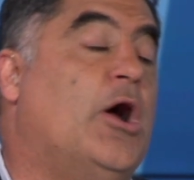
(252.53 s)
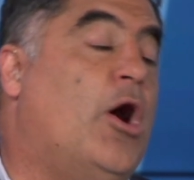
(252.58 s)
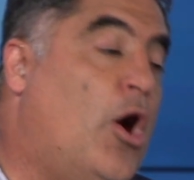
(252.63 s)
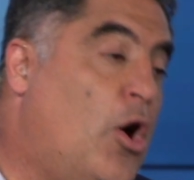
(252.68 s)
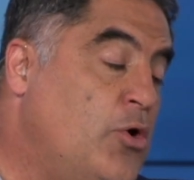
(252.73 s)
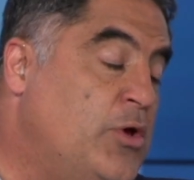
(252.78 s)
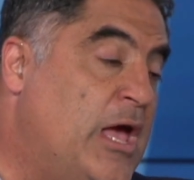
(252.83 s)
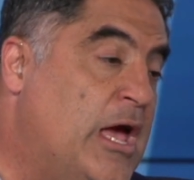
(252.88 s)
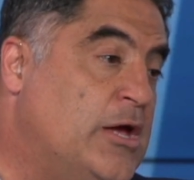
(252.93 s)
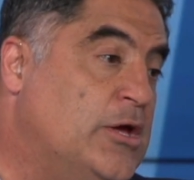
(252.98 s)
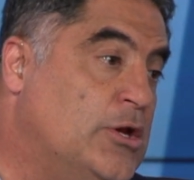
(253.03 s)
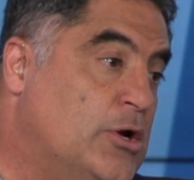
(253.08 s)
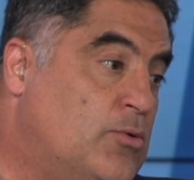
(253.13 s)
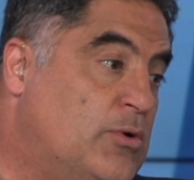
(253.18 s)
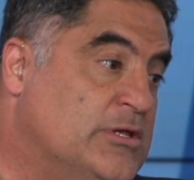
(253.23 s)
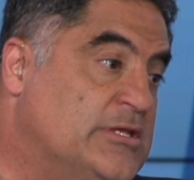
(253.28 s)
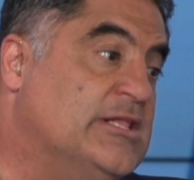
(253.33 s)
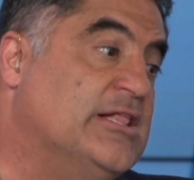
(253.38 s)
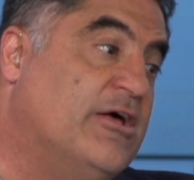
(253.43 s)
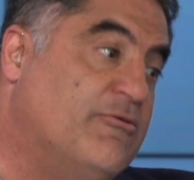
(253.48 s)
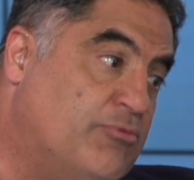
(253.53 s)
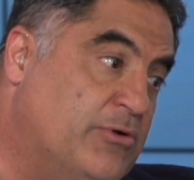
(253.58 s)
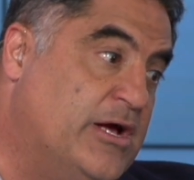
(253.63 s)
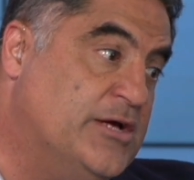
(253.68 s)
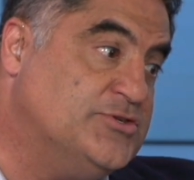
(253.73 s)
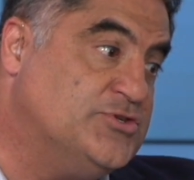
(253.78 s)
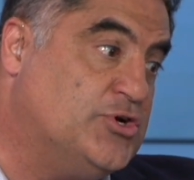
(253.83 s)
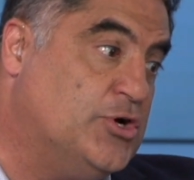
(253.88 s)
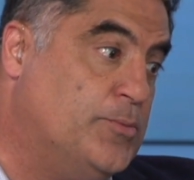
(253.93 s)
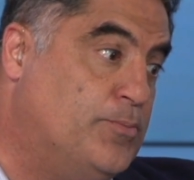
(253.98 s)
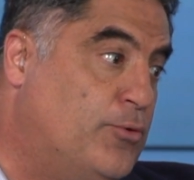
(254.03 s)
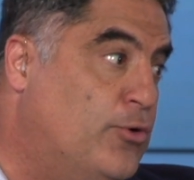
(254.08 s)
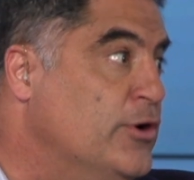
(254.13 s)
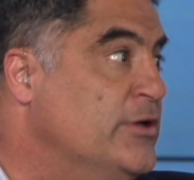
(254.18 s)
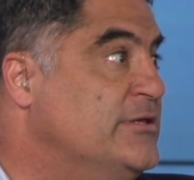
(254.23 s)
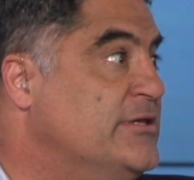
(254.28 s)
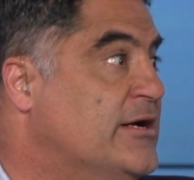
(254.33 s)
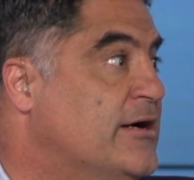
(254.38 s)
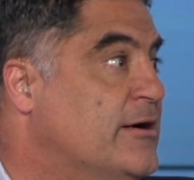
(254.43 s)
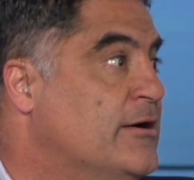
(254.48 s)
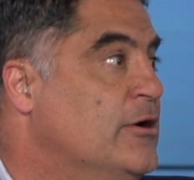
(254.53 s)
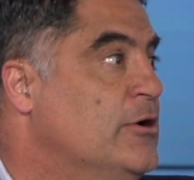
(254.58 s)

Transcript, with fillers: oh yeah, you know what, the left wing has a good point there.